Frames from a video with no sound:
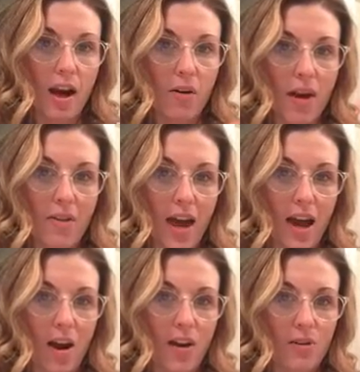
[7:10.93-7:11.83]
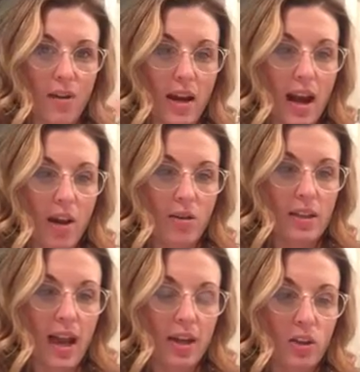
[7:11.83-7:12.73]
I don't have a head on it right now
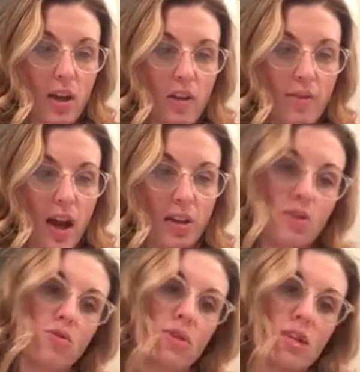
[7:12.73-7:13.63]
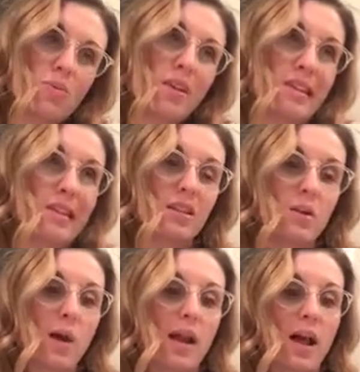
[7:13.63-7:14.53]
because I actually have not used this one in a
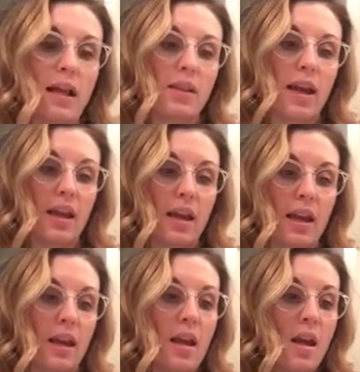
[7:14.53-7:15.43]
little while. I like it,